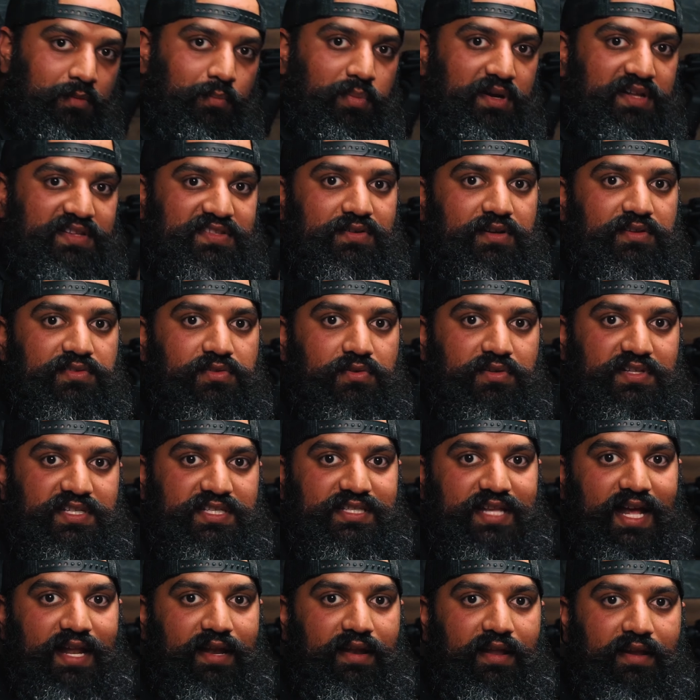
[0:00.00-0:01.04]
but it's also
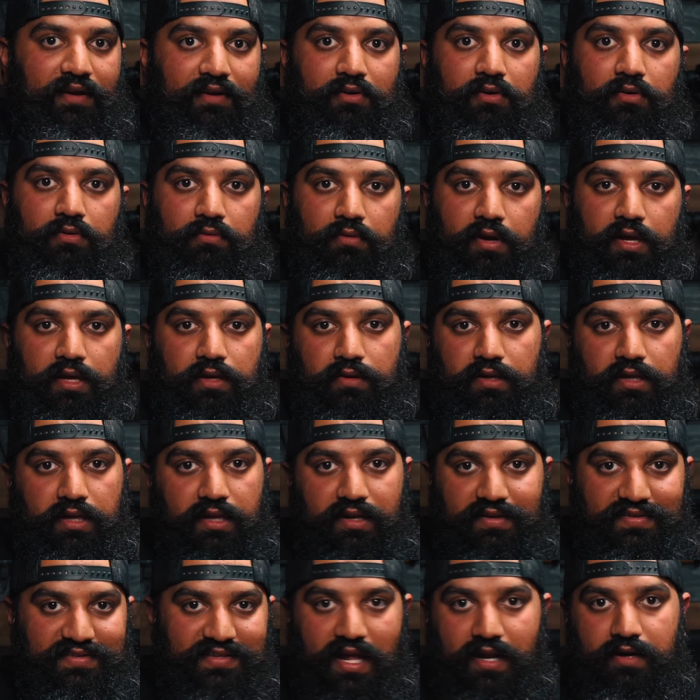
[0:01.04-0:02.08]
extended, right? You can
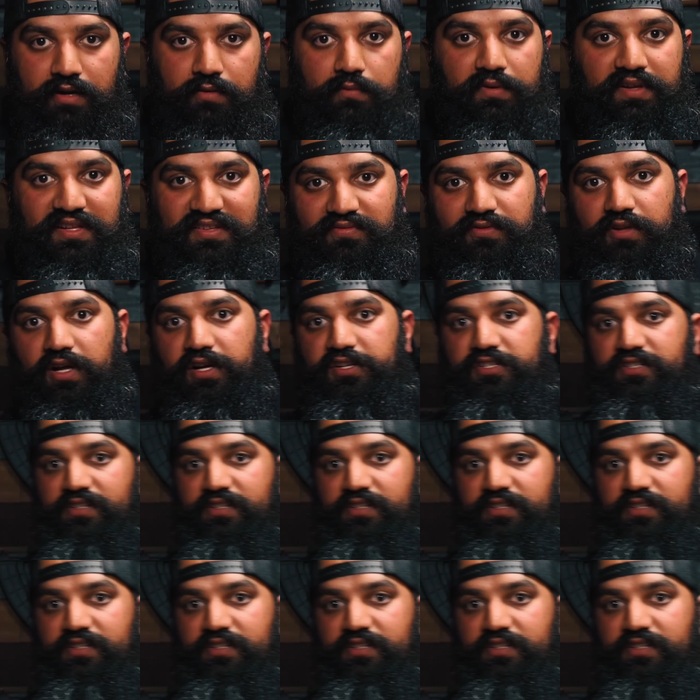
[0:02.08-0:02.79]
get a standard one that's flush